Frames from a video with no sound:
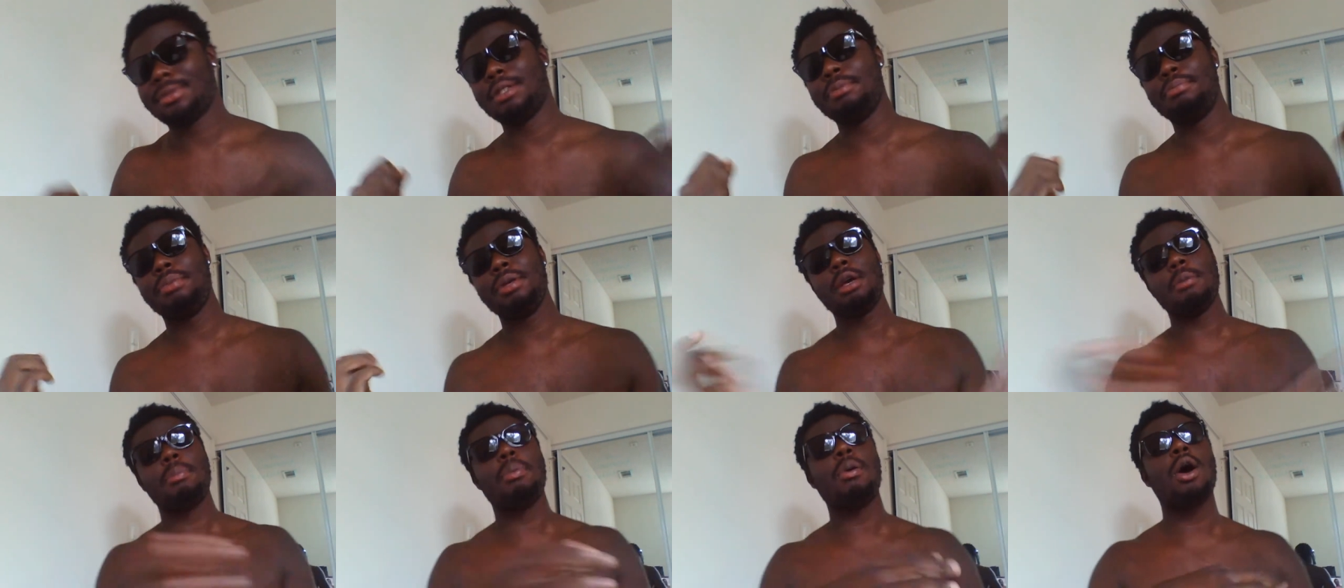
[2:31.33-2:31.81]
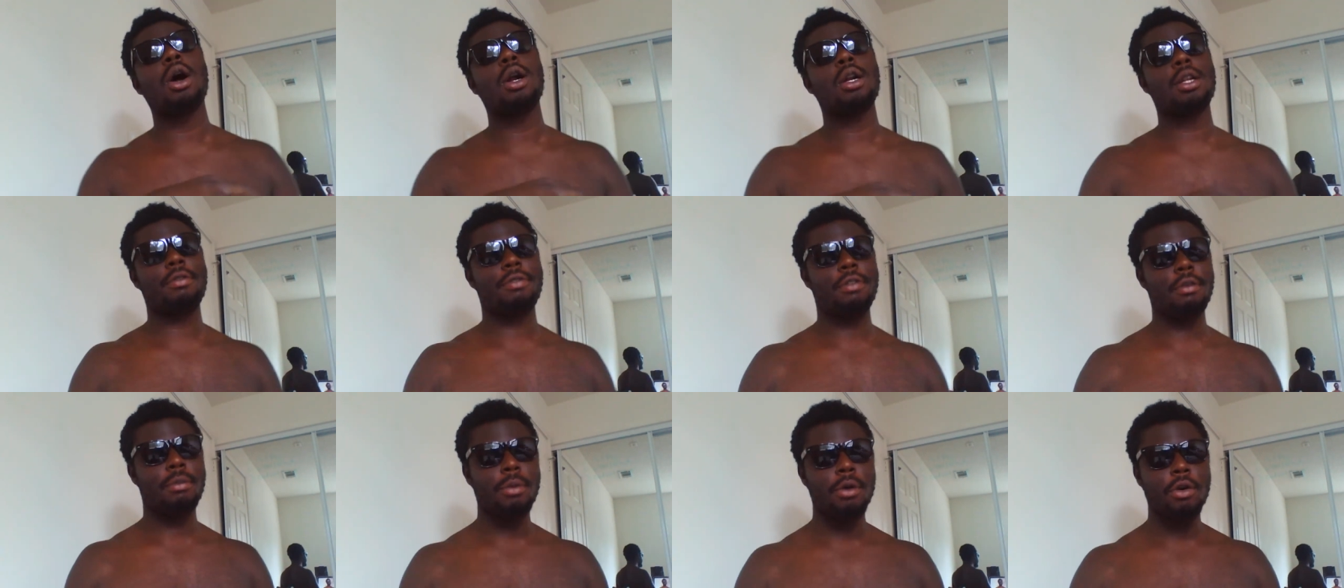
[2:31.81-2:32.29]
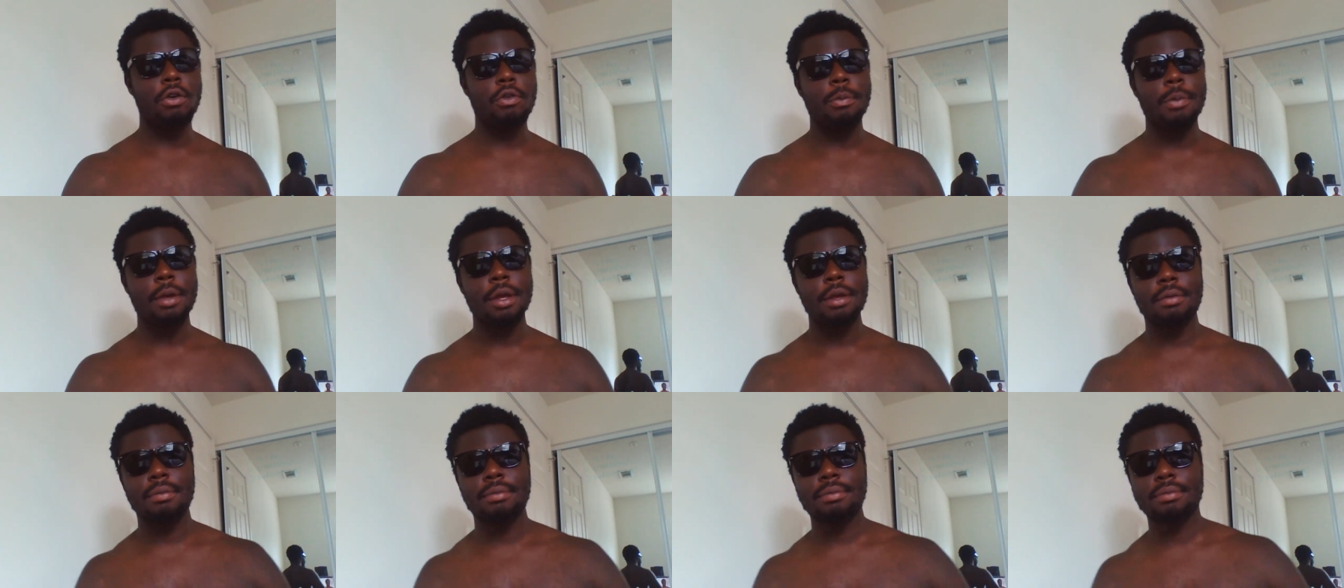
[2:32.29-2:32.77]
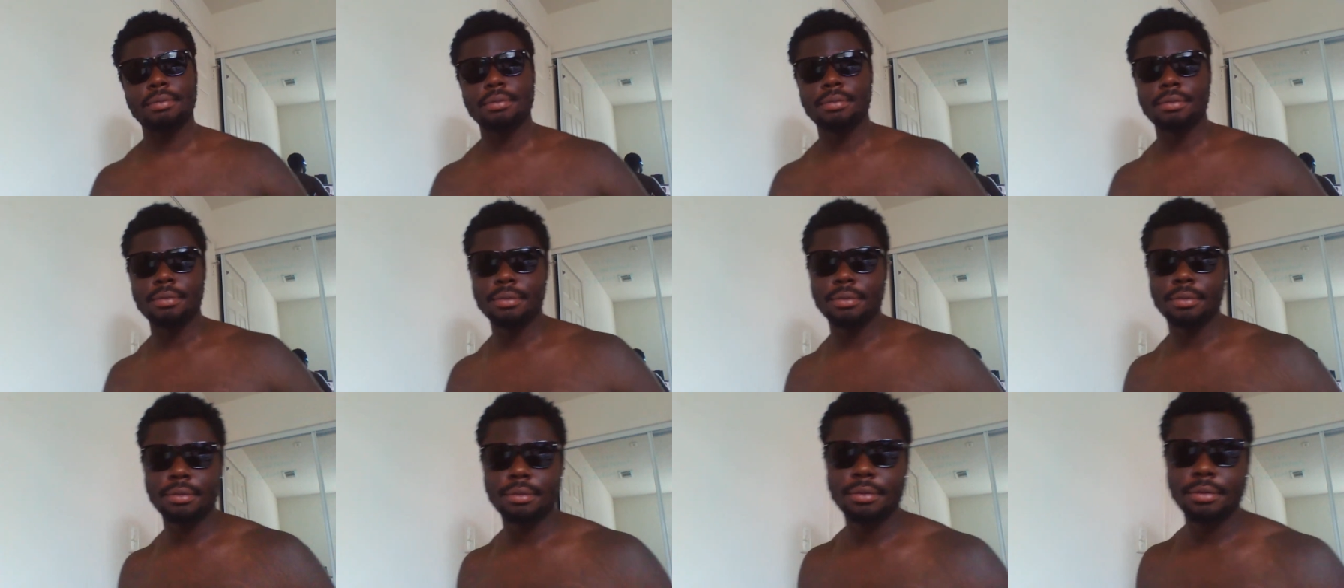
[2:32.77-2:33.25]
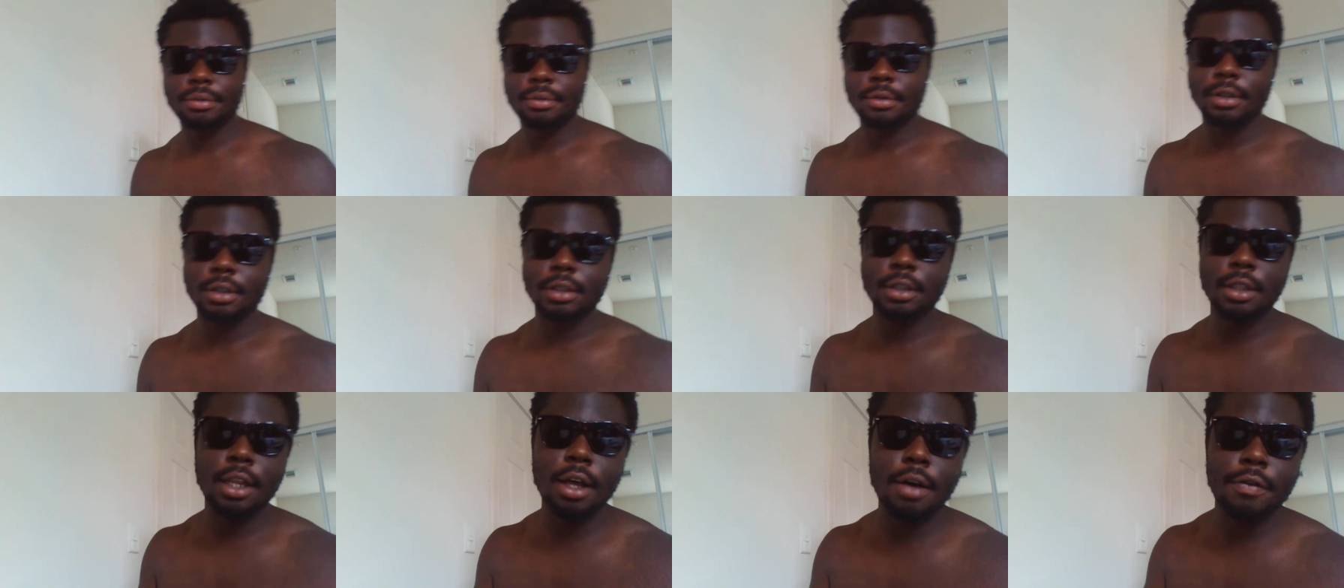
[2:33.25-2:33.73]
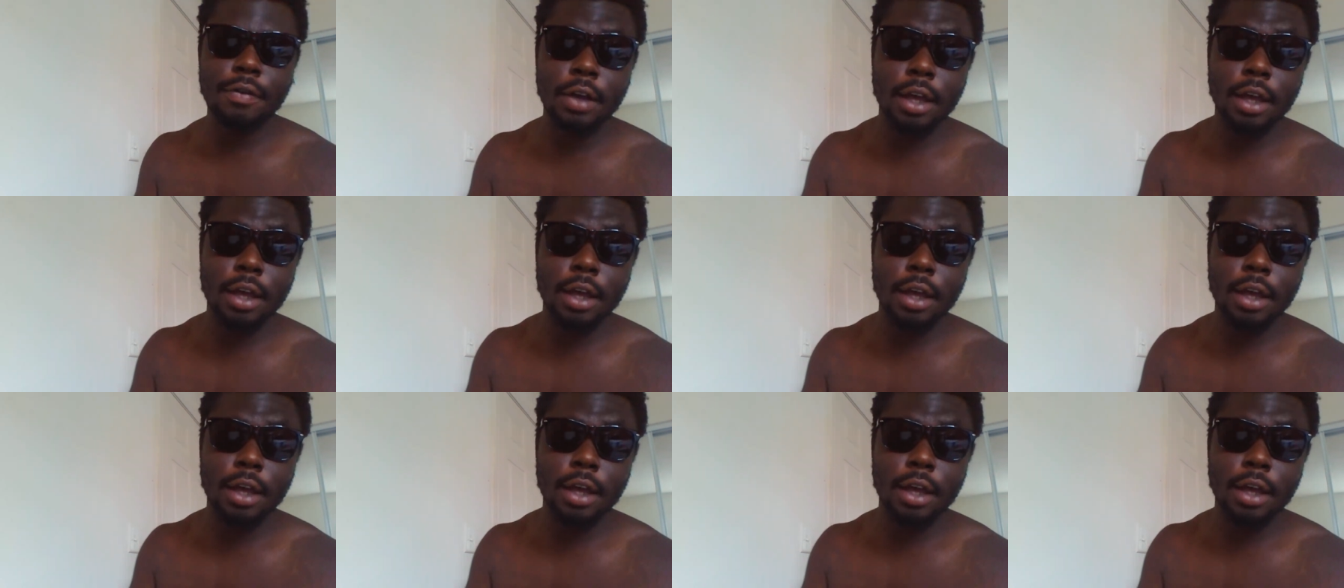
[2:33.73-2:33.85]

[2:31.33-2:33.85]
be a part of the movement. Love